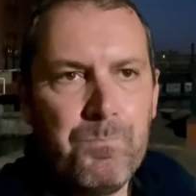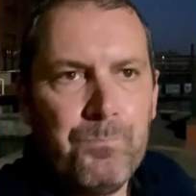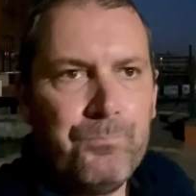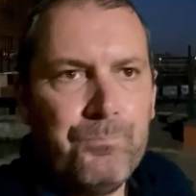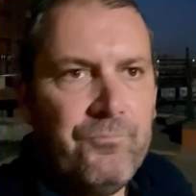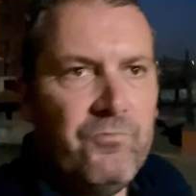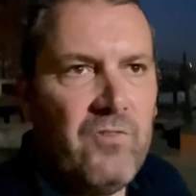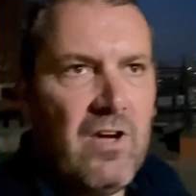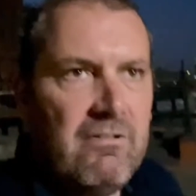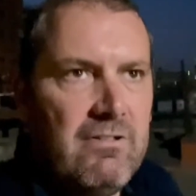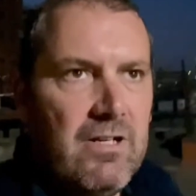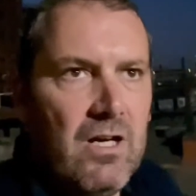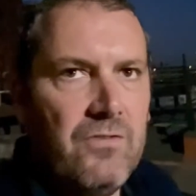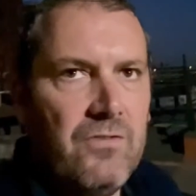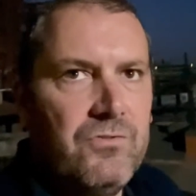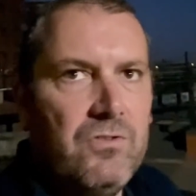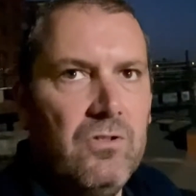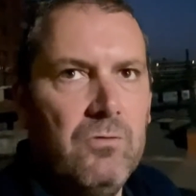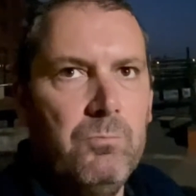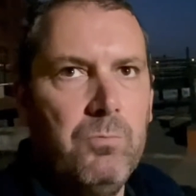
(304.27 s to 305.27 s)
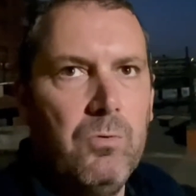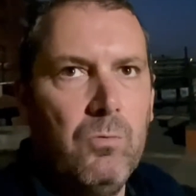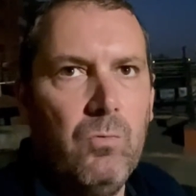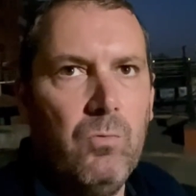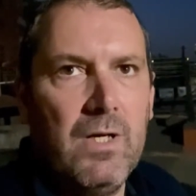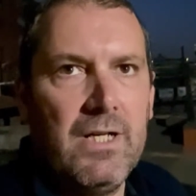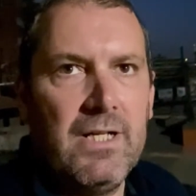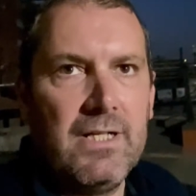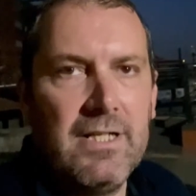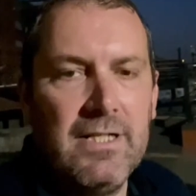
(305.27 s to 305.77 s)
very often, but
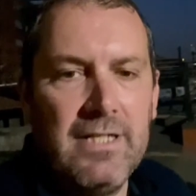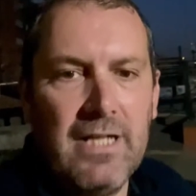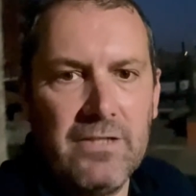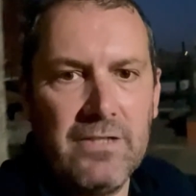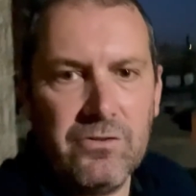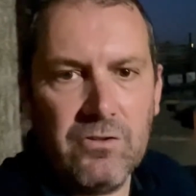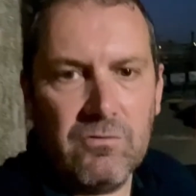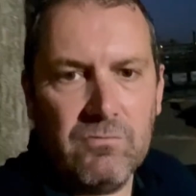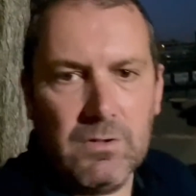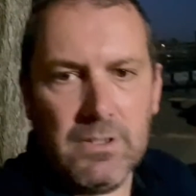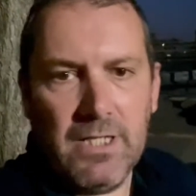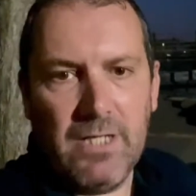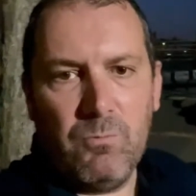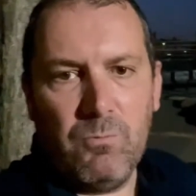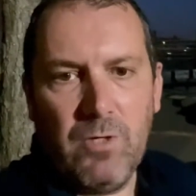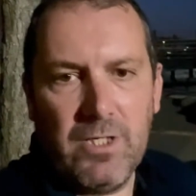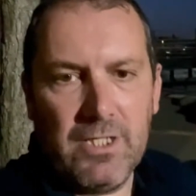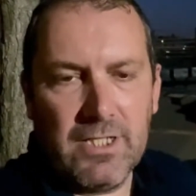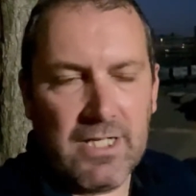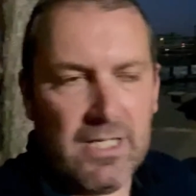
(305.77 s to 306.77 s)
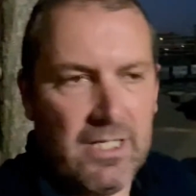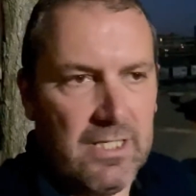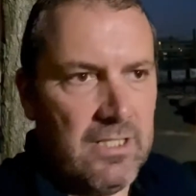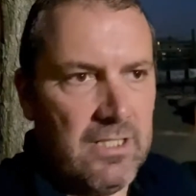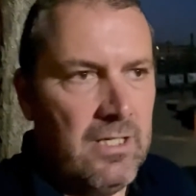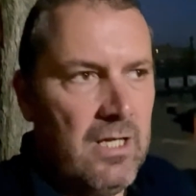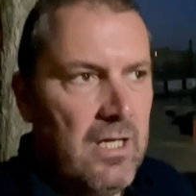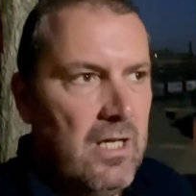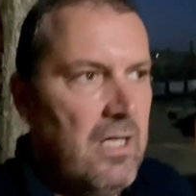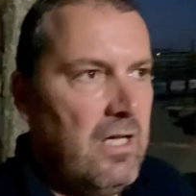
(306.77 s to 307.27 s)
when I can add the running, when I can
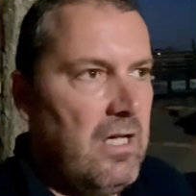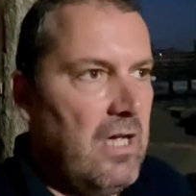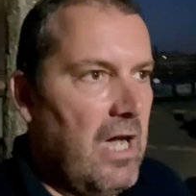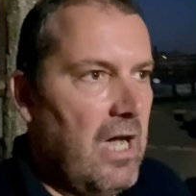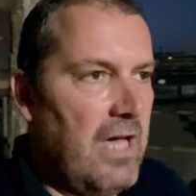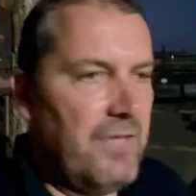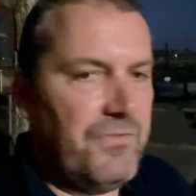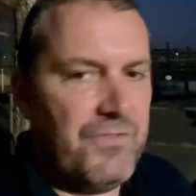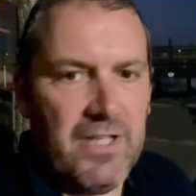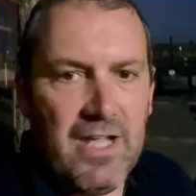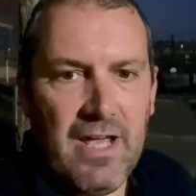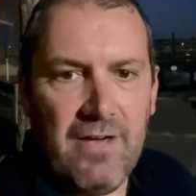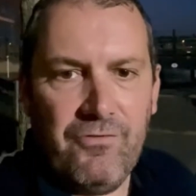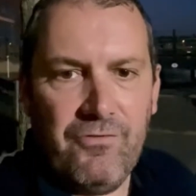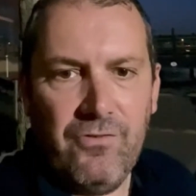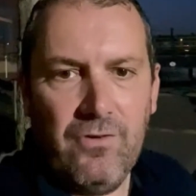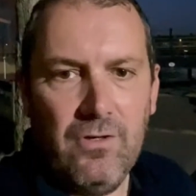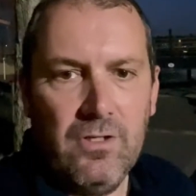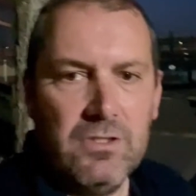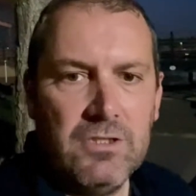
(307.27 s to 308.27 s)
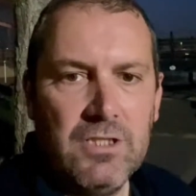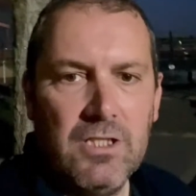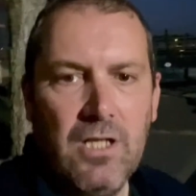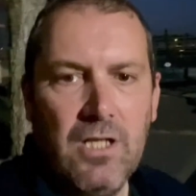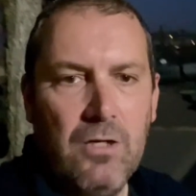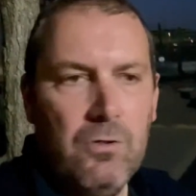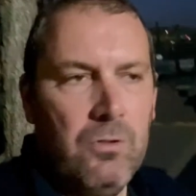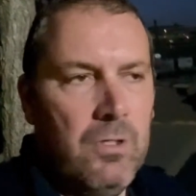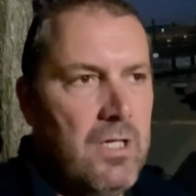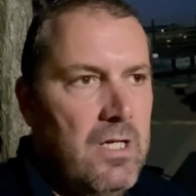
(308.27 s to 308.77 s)
add the effort,
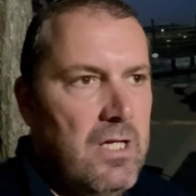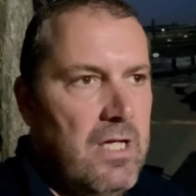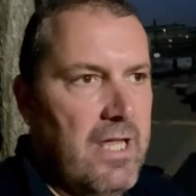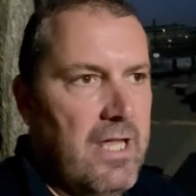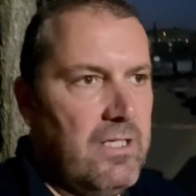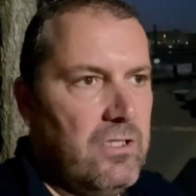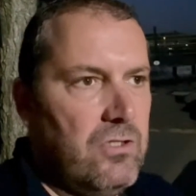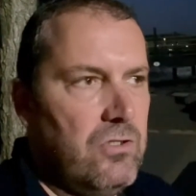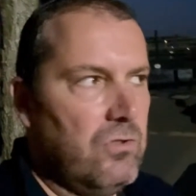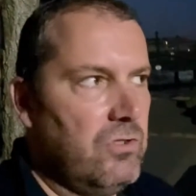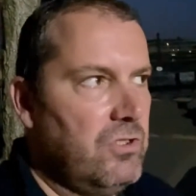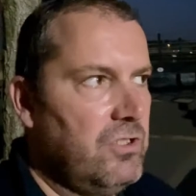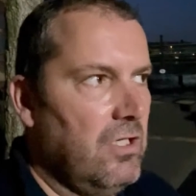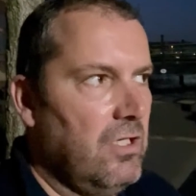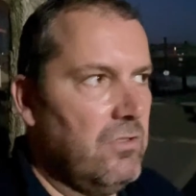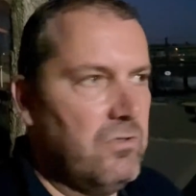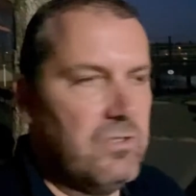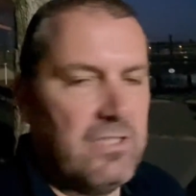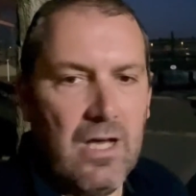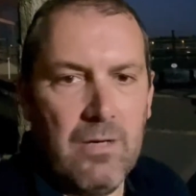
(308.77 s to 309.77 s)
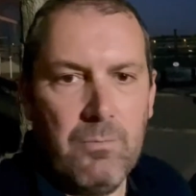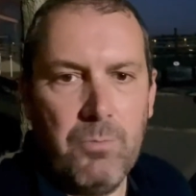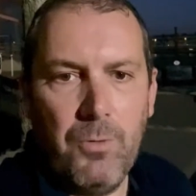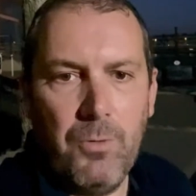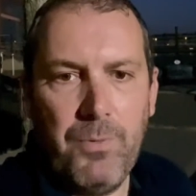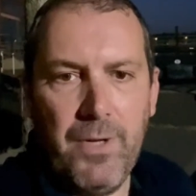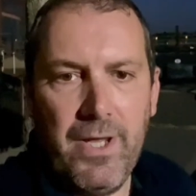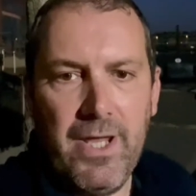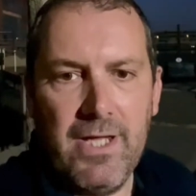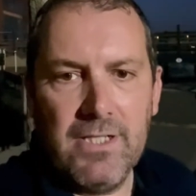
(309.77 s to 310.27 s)
it just shows that I'm
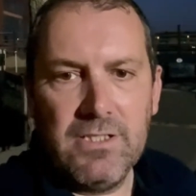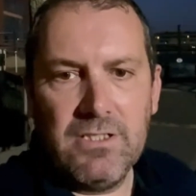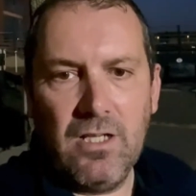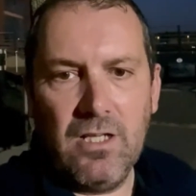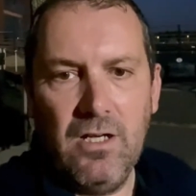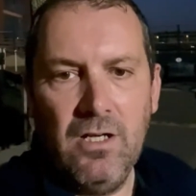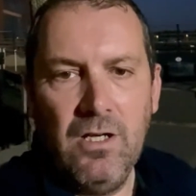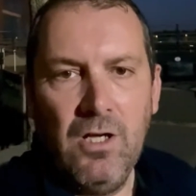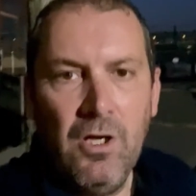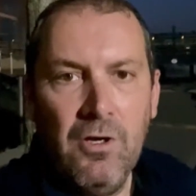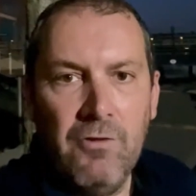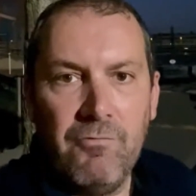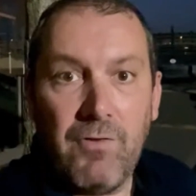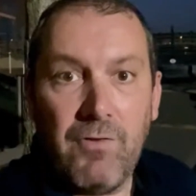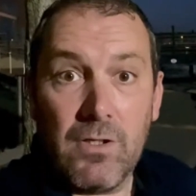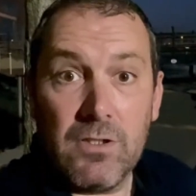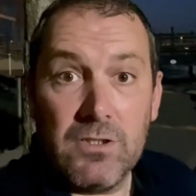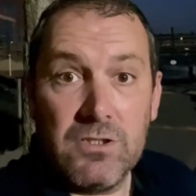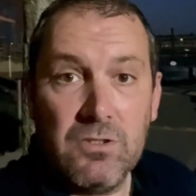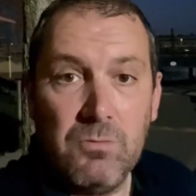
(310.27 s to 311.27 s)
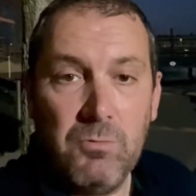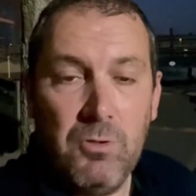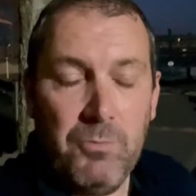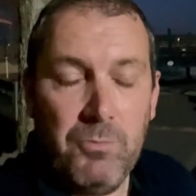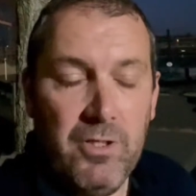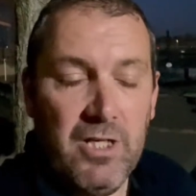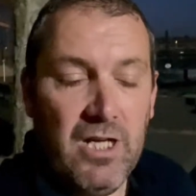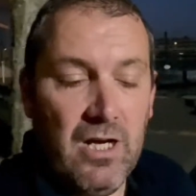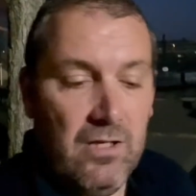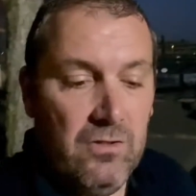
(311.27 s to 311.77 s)
prepared to follow some of
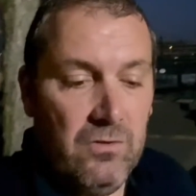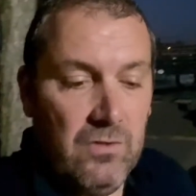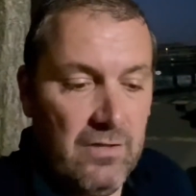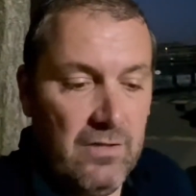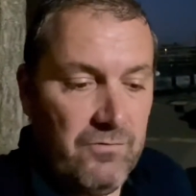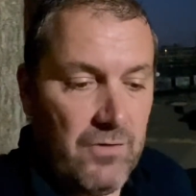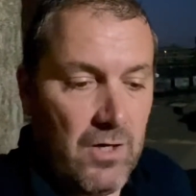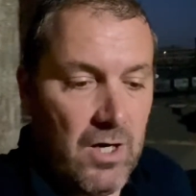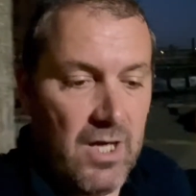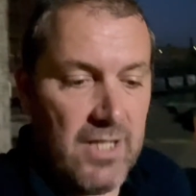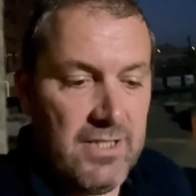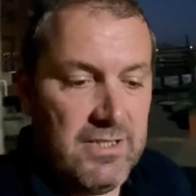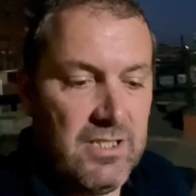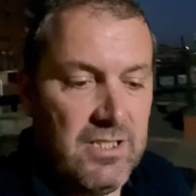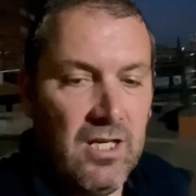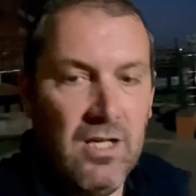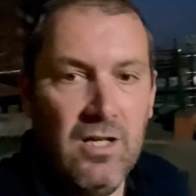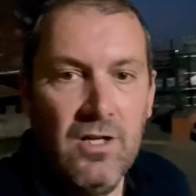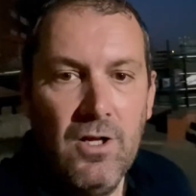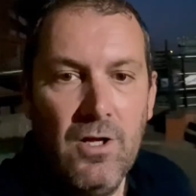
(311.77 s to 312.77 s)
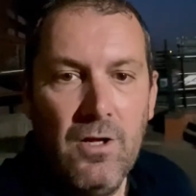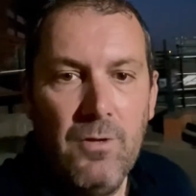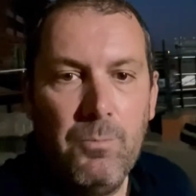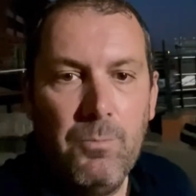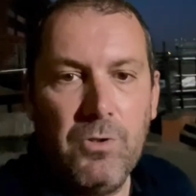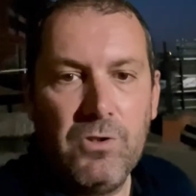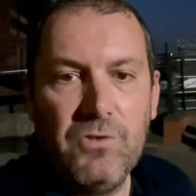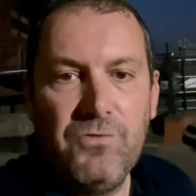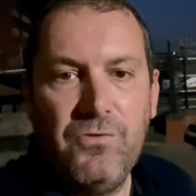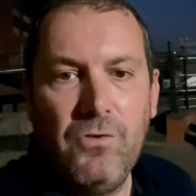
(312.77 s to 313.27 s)
my own advice,
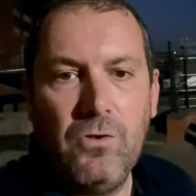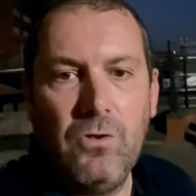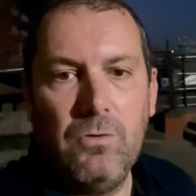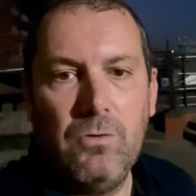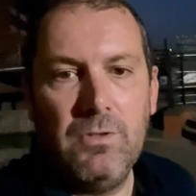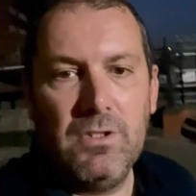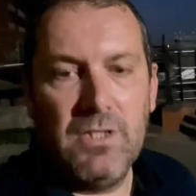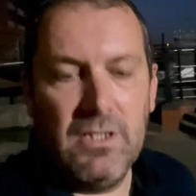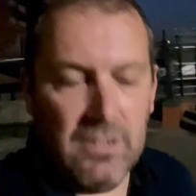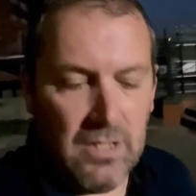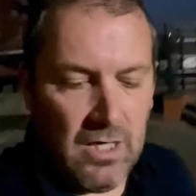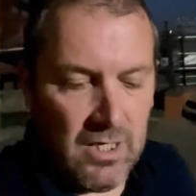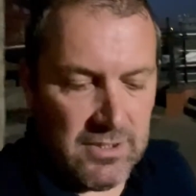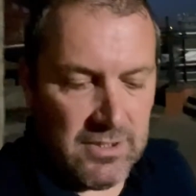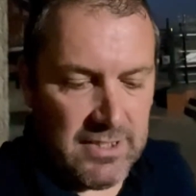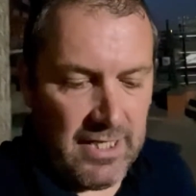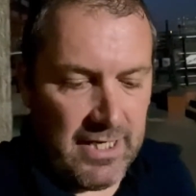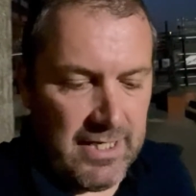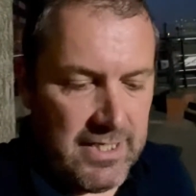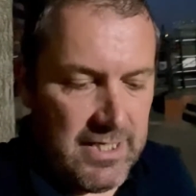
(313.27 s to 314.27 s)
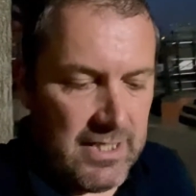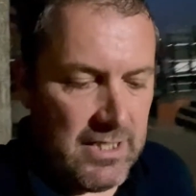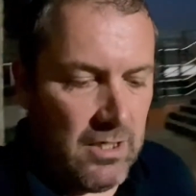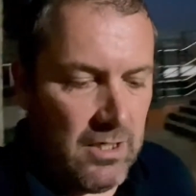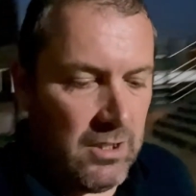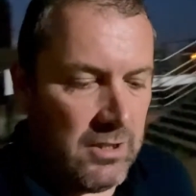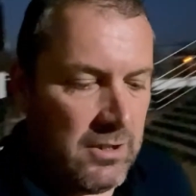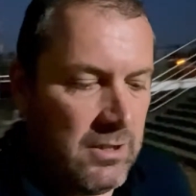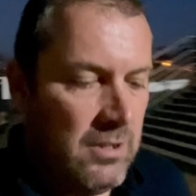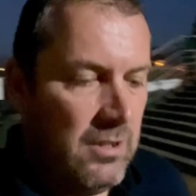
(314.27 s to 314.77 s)
push forward and take it on.